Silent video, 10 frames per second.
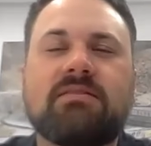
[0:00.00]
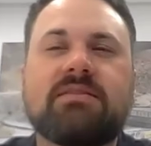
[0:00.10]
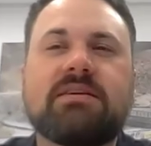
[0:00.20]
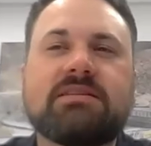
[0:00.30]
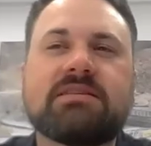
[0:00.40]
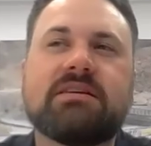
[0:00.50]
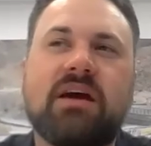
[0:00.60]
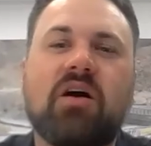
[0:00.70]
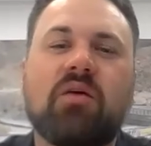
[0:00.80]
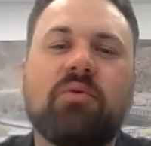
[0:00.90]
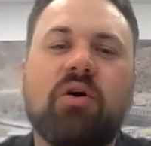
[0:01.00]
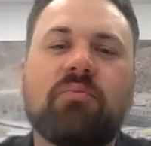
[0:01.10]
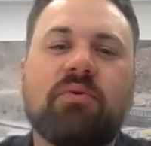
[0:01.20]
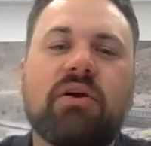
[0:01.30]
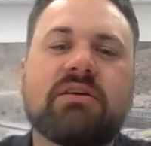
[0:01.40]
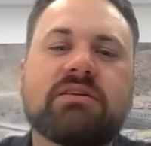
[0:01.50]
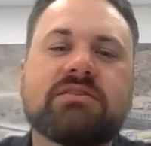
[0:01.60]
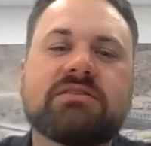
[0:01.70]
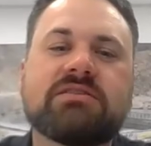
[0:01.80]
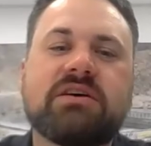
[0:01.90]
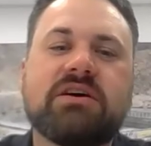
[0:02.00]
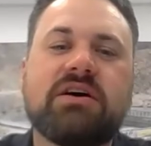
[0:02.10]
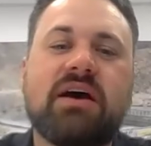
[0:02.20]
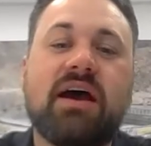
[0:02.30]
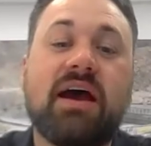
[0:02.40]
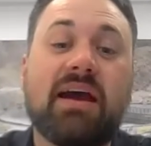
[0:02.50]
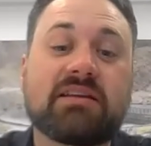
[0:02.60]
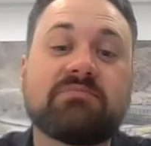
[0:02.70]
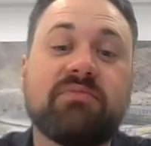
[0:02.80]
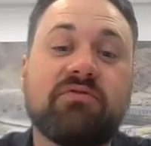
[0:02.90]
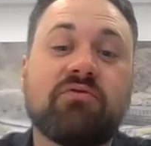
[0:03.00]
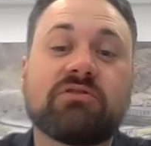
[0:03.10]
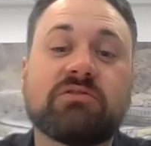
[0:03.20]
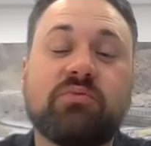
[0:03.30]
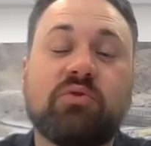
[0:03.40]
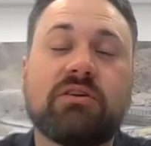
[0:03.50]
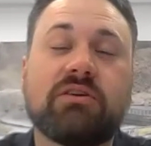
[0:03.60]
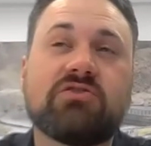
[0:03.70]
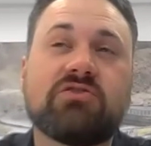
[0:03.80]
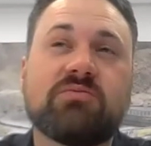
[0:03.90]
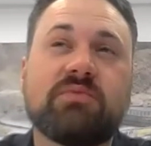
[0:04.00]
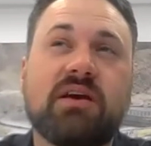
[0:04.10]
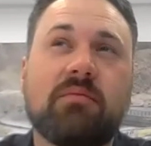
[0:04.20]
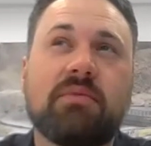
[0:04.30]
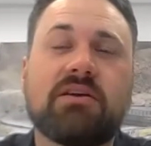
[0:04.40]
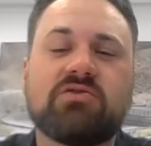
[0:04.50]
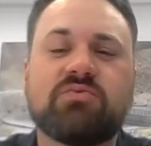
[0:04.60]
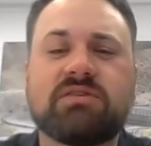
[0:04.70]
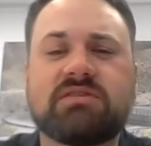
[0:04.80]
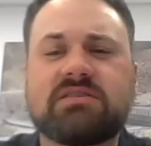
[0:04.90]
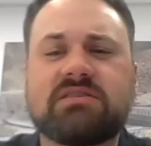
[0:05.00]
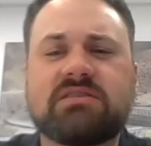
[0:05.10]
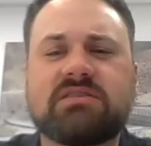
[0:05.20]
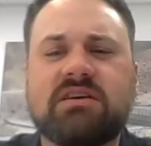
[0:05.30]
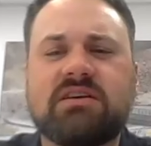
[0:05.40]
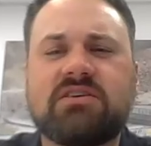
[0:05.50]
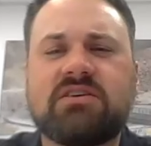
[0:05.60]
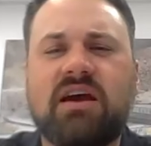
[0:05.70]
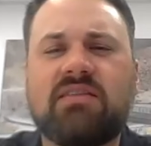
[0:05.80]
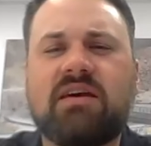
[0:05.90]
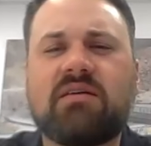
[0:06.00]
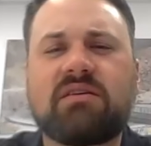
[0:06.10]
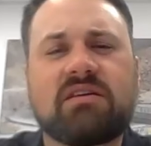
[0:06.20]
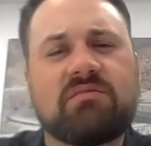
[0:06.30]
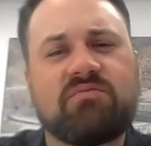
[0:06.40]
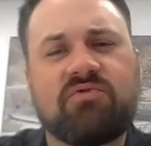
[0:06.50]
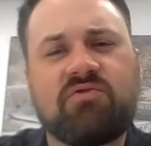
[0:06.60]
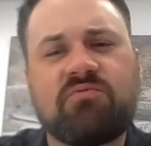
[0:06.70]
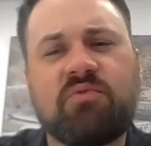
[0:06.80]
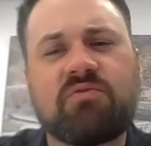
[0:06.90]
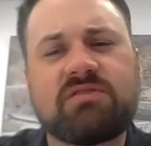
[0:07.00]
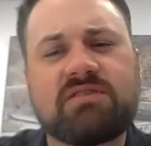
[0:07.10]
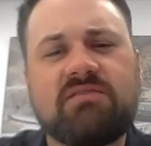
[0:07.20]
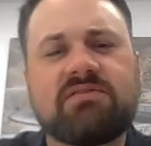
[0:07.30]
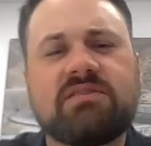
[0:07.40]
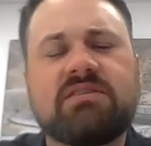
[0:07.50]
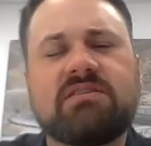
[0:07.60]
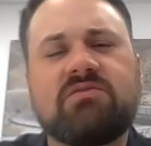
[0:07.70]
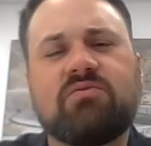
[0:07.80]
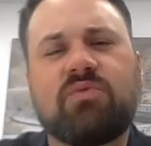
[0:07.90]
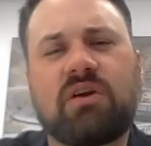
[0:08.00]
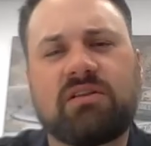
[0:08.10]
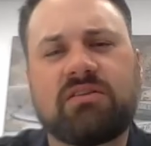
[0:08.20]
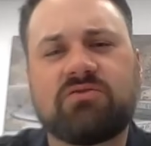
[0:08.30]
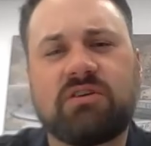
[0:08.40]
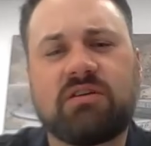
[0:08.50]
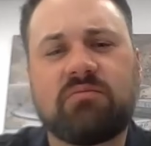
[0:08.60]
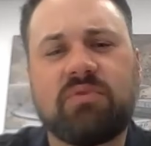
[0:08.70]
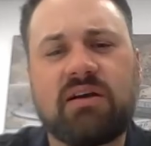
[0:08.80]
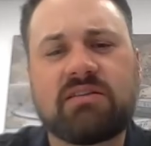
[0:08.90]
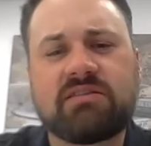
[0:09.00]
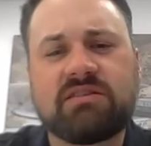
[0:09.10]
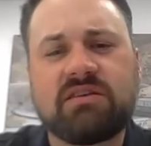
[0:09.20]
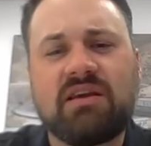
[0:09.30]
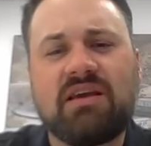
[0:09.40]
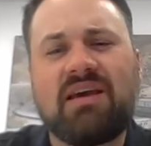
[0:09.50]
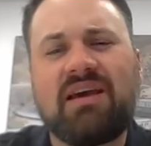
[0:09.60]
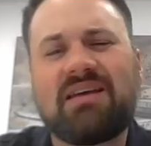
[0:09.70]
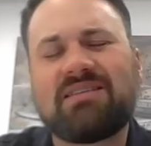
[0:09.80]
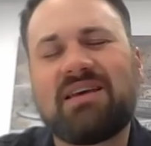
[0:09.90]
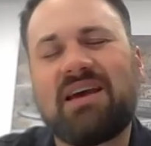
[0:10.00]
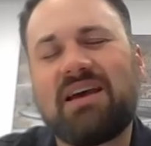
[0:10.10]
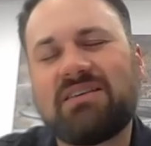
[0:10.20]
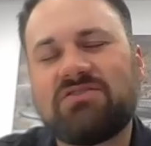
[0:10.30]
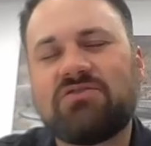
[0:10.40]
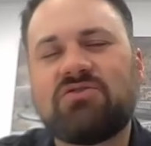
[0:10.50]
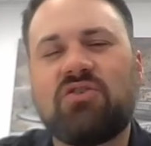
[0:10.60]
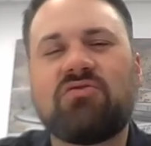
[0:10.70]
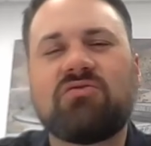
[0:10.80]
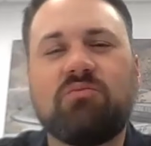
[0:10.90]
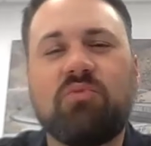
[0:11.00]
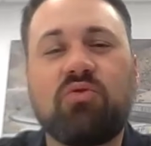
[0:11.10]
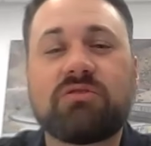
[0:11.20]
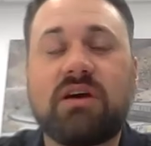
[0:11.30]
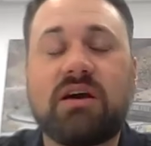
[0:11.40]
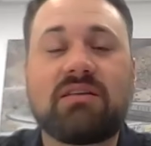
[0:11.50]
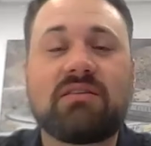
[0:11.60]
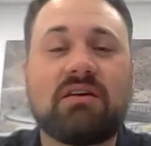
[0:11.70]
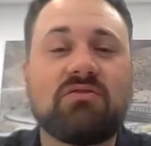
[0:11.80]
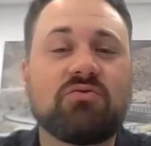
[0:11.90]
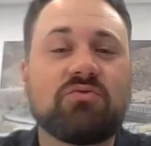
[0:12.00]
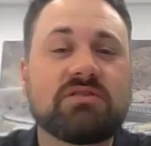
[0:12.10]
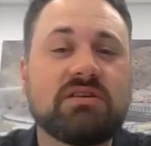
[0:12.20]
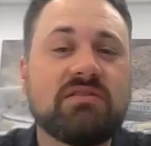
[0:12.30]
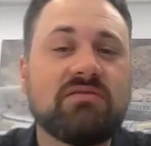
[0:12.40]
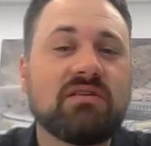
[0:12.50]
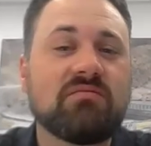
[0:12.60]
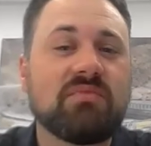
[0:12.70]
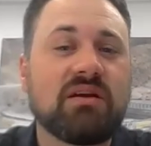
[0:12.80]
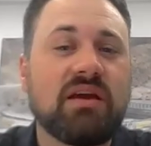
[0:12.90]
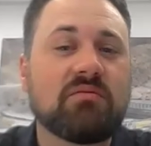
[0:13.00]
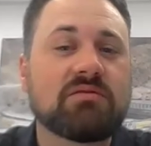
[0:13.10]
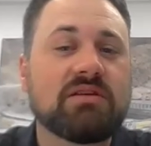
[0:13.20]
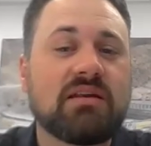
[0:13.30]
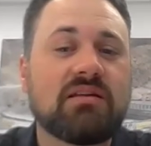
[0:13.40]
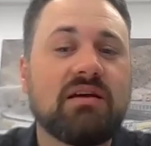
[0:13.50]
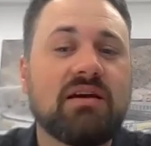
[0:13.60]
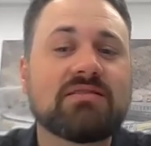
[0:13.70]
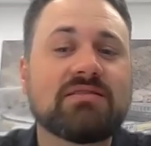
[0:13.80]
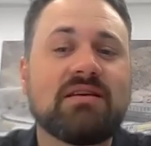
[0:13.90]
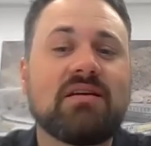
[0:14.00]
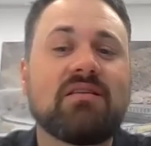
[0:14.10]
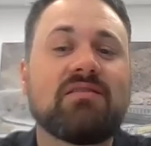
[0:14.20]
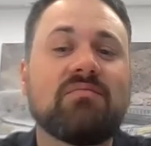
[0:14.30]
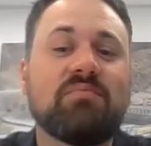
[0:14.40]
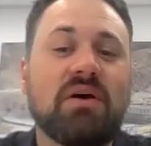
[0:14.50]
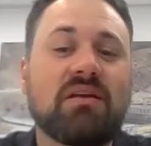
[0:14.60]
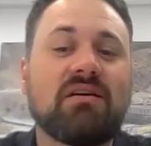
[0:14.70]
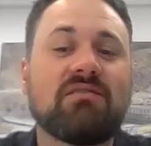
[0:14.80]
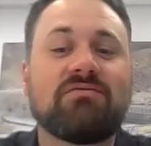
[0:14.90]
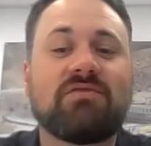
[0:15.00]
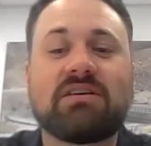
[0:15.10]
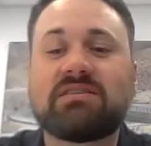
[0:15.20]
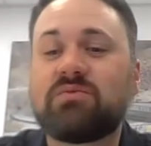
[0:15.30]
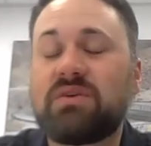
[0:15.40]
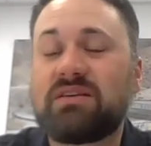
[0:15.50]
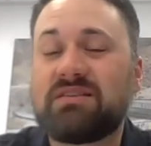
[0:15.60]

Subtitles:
These can help operators act before small issues become major risks, and that can improve both safety, regulatory compliance, and as you know, the more data that you're receiving and being able to analyze, the better and faster we can